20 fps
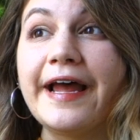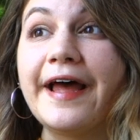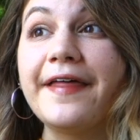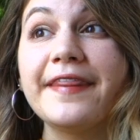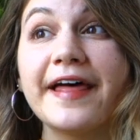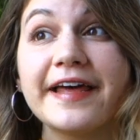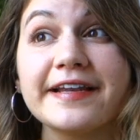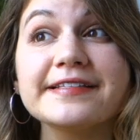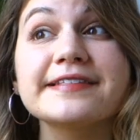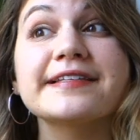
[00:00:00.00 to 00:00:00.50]

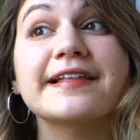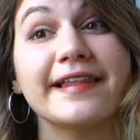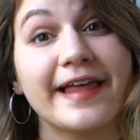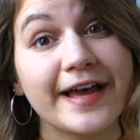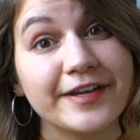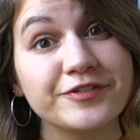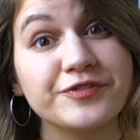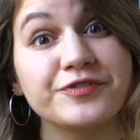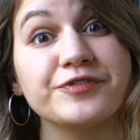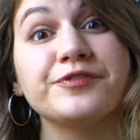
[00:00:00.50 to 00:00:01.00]
and that is
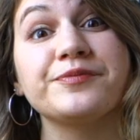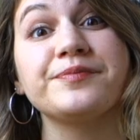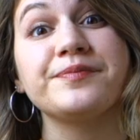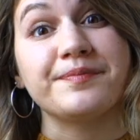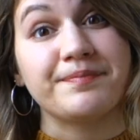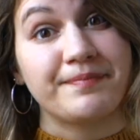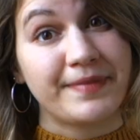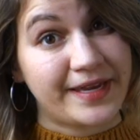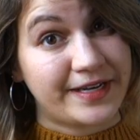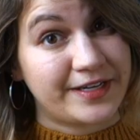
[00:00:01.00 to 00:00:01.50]

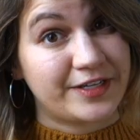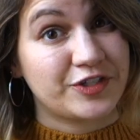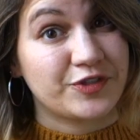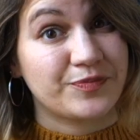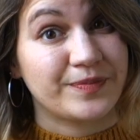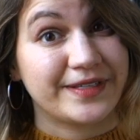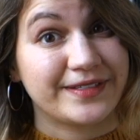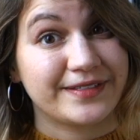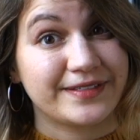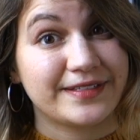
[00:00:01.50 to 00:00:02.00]
classroom
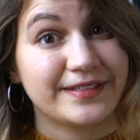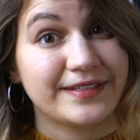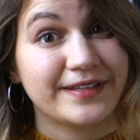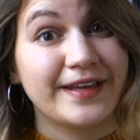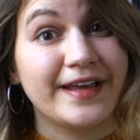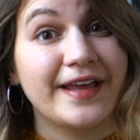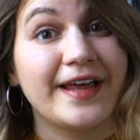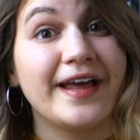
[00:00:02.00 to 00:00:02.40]
management.